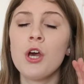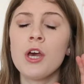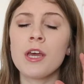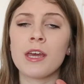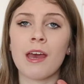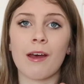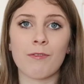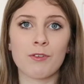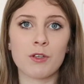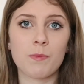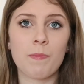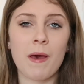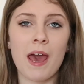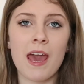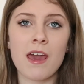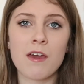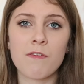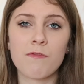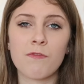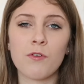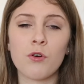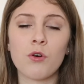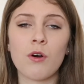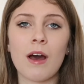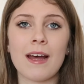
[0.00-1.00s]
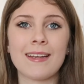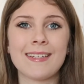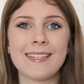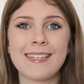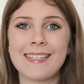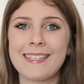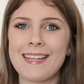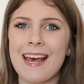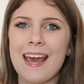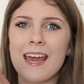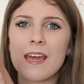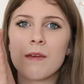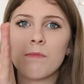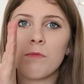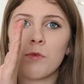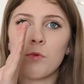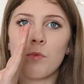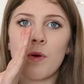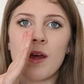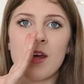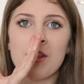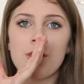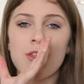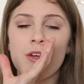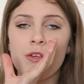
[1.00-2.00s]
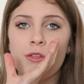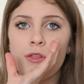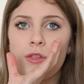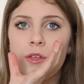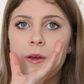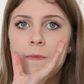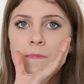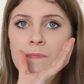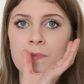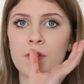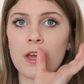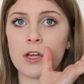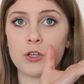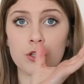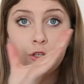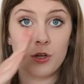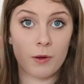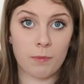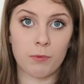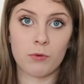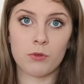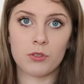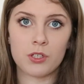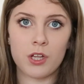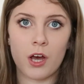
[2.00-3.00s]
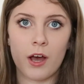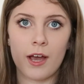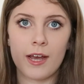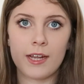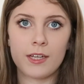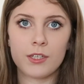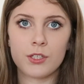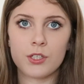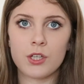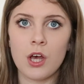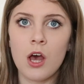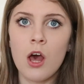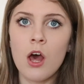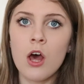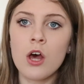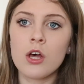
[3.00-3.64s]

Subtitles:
you have to pay for, and same with the triple science.